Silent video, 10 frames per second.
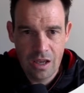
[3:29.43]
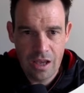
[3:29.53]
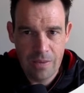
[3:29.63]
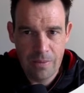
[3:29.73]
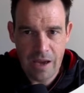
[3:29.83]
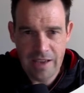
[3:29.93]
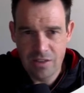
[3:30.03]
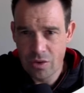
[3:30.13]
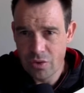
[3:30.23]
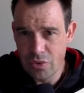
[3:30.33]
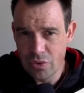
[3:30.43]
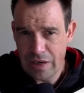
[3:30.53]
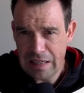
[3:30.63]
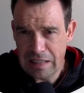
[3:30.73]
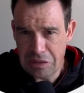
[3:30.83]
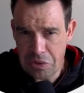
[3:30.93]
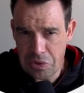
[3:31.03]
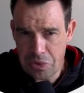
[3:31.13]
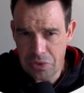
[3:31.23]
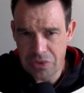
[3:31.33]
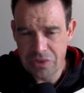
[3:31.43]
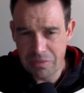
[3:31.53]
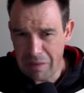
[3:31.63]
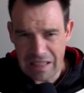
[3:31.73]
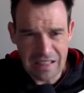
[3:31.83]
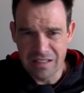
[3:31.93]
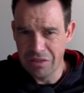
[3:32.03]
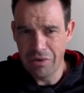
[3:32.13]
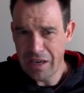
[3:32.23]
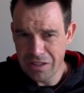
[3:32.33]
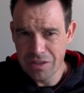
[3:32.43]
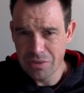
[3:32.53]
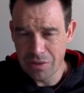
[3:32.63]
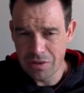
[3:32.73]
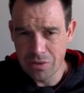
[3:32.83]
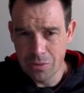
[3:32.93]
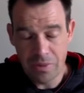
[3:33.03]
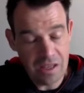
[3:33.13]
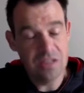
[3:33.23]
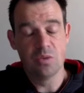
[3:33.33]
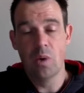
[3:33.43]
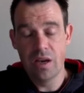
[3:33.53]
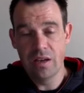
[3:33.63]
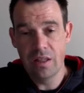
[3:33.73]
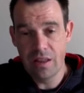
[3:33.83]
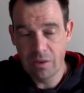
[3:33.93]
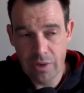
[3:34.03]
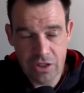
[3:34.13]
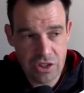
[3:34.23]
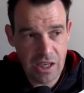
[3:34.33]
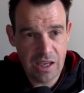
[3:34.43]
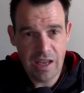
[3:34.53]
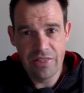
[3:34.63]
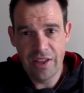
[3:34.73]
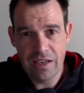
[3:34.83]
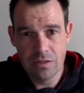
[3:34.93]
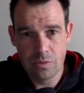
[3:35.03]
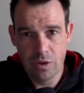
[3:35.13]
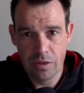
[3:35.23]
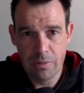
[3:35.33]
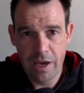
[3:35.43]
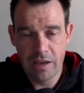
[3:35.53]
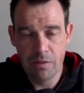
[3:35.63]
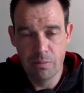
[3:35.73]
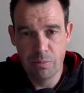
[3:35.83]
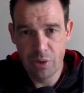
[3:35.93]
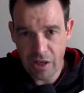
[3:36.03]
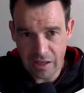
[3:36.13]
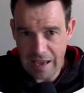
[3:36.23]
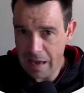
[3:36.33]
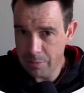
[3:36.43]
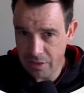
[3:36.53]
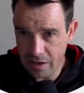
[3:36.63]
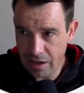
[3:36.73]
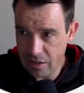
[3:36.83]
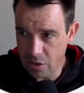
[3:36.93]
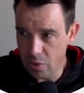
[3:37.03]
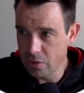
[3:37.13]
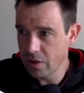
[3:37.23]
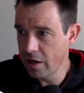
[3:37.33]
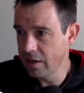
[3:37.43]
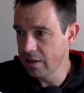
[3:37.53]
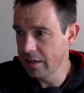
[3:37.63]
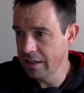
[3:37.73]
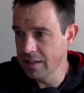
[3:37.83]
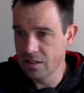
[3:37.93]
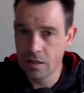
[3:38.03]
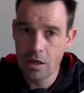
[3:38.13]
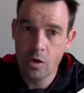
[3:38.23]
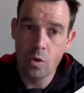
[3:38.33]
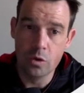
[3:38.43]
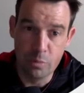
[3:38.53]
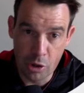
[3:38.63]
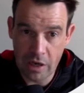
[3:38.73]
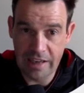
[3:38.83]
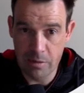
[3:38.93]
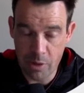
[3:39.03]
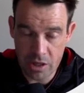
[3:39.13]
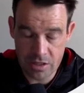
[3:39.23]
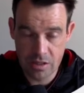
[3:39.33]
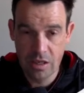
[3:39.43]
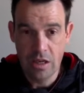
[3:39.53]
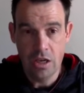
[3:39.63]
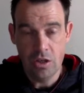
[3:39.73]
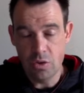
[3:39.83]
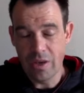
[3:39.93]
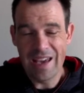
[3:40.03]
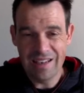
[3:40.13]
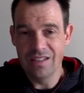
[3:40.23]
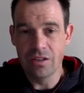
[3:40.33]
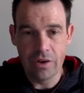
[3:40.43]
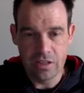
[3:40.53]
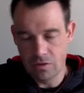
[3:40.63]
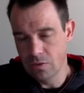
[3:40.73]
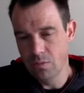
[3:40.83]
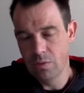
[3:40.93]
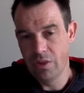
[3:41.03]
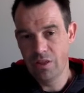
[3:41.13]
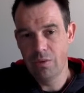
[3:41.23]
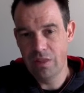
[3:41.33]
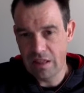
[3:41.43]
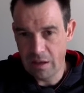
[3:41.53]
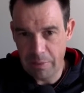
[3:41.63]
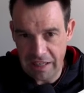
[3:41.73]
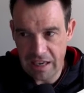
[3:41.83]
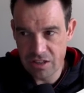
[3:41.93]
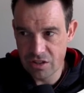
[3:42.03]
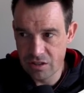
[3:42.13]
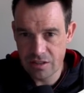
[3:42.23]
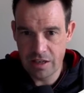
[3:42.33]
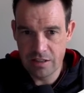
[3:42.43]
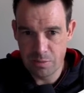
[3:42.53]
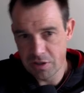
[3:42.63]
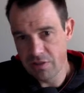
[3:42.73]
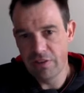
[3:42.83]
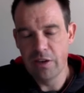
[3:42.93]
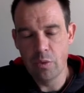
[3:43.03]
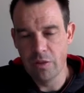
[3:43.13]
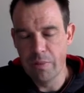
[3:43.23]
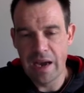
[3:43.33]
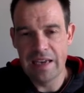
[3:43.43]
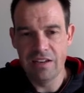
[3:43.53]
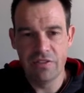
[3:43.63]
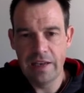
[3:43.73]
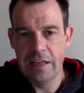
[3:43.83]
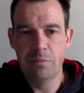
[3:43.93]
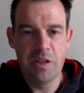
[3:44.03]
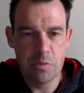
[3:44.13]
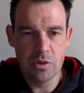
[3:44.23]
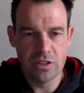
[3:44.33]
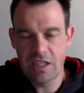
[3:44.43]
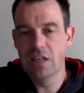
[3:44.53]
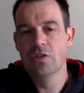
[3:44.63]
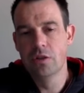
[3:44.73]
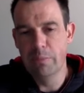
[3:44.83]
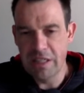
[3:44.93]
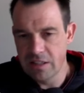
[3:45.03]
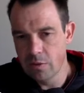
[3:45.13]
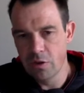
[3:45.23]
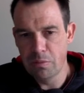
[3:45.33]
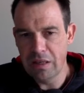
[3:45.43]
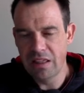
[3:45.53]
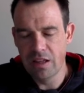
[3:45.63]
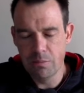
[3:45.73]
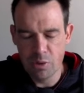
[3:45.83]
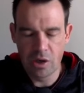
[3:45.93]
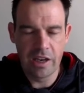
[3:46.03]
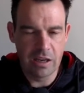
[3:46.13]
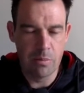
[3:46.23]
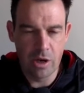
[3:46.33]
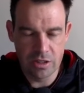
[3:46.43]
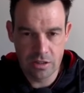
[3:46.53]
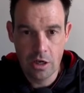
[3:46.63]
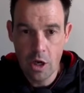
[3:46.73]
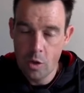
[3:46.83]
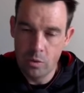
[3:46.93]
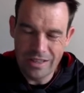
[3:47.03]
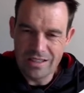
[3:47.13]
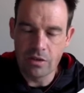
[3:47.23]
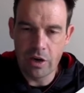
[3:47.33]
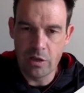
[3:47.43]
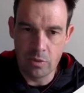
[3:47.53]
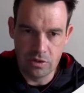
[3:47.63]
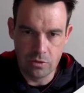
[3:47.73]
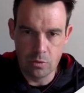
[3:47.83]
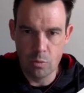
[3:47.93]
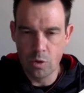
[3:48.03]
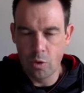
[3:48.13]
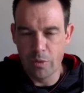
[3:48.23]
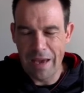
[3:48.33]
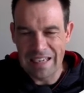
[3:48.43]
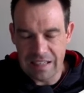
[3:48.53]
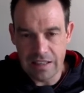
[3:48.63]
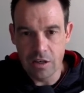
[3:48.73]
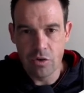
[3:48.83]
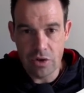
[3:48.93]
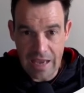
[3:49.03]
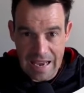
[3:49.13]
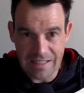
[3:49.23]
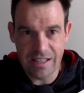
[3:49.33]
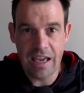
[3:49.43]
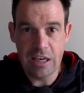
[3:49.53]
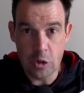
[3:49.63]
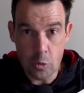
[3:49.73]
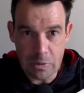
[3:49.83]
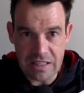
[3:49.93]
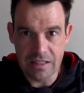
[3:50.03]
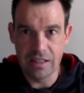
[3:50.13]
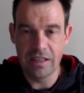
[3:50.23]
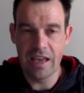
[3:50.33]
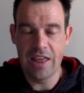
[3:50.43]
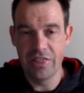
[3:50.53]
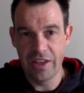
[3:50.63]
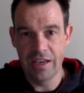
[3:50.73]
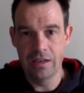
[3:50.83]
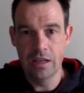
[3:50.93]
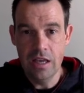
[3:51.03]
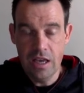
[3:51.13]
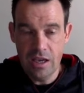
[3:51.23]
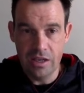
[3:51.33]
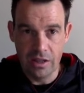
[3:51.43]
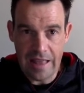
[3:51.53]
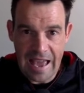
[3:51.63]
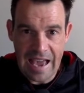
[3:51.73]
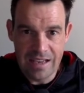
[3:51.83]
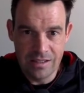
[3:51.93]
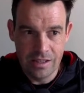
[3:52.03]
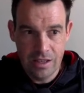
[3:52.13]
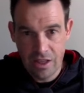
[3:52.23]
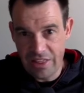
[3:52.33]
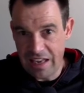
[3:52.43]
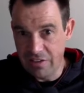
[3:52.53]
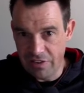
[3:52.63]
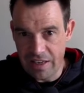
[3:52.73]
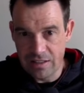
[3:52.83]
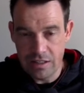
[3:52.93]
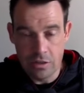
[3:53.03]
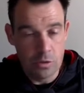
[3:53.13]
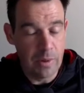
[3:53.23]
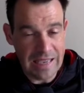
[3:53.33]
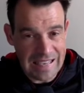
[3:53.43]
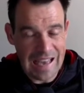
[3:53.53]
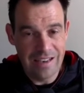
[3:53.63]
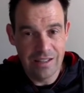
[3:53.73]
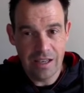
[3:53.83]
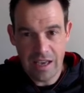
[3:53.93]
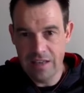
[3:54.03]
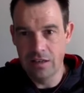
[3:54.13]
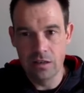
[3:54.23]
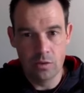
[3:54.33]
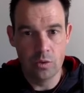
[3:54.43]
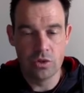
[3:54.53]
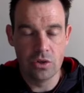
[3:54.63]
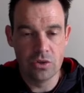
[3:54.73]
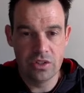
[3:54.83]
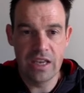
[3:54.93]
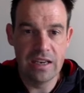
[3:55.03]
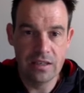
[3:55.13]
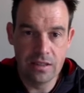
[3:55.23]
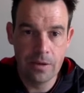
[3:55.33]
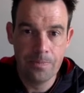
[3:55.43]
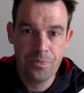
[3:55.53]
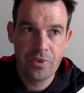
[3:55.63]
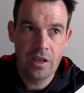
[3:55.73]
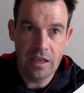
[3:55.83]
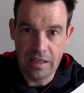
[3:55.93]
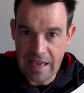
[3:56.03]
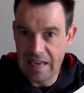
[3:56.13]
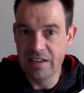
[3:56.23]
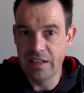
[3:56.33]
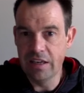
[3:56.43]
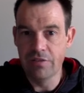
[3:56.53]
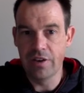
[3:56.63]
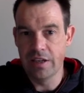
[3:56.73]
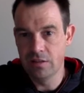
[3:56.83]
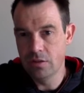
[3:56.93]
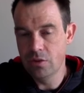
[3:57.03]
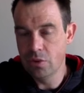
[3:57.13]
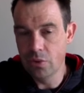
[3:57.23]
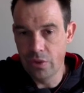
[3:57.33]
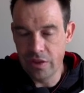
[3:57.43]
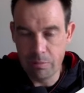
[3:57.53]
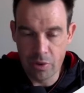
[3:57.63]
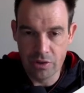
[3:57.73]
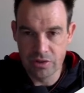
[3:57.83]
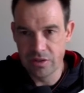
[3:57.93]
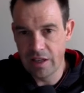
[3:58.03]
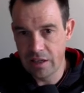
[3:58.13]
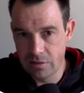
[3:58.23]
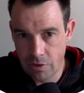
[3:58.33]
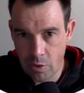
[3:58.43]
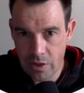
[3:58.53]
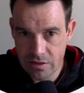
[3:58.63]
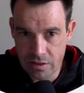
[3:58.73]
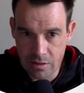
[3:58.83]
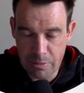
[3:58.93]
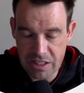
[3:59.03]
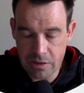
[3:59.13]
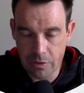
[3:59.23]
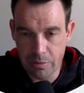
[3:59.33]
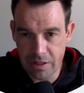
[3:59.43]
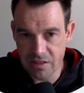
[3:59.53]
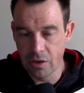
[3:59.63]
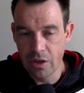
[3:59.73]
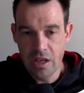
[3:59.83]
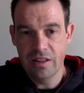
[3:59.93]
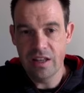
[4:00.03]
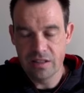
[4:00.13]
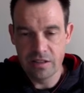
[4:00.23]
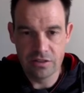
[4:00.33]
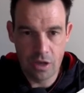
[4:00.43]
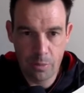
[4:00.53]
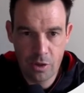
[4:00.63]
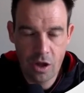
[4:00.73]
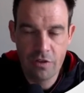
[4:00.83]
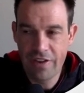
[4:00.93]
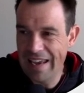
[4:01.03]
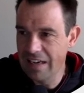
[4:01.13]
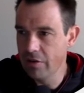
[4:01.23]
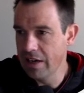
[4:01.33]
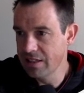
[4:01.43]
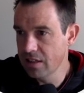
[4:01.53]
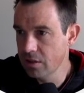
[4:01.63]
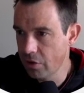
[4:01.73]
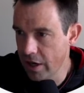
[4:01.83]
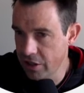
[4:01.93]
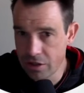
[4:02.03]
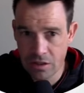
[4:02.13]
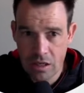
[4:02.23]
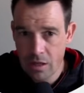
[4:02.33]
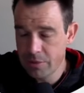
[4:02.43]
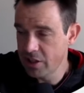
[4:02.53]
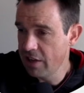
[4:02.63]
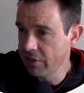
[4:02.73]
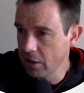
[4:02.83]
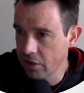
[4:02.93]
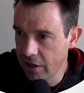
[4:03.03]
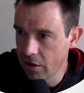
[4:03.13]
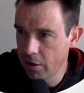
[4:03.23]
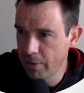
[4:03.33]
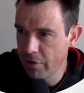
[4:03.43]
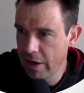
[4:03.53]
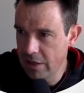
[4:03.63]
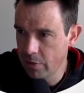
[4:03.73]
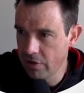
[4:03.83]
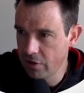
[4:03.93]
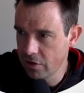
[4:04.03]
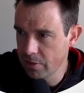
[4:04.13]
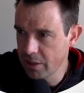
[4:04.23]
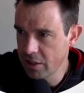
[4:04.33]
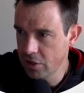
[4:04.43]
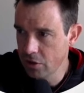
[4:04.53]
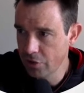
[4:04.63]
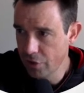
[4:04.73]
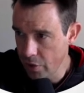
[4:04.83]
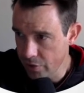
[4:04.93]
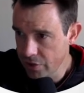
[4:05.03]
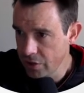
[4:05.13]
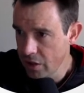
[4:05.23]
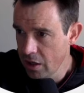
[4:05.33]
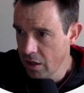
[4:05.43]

I don't really use many integrations with Zoom. There is one that I want to share, and that is with my booking app that I use, and it is called Book Like a Boss. You can integrate Zoom with other applications, and specifically with mine, if I let people schedule a meeting with me, then Book Like a Boss will integrate with Zoom, will automatically create a new meeting, and then it'll add that event into my calendar, and it'll also send a calendar invite to the person that has requested the meeting with me. So that's an example of a great integration. Just having a look here on my right where I've got some additional notes.